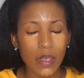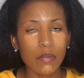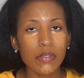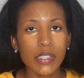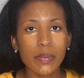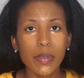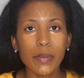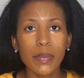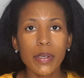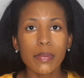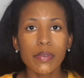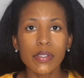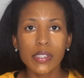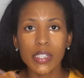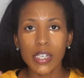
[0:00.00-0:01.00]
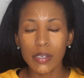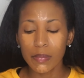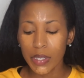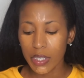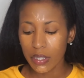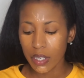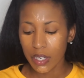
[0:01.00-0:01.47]
when people see
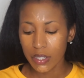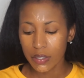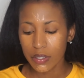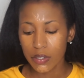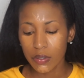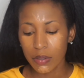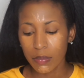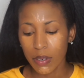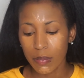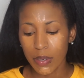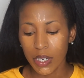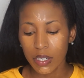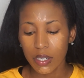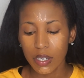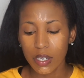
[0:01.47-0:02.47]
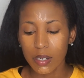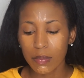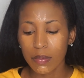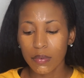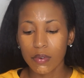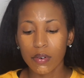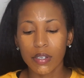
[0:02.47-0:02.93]
me like doing my
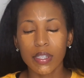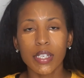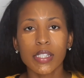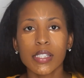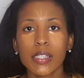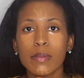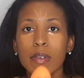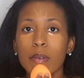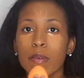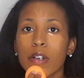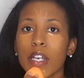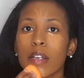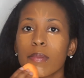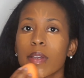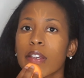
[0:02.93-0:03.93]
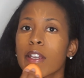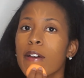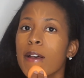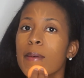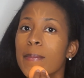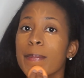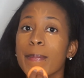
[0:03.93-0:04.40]
makeup, or they see me wearing
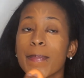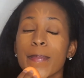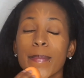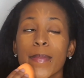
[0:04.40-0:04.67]
makeup,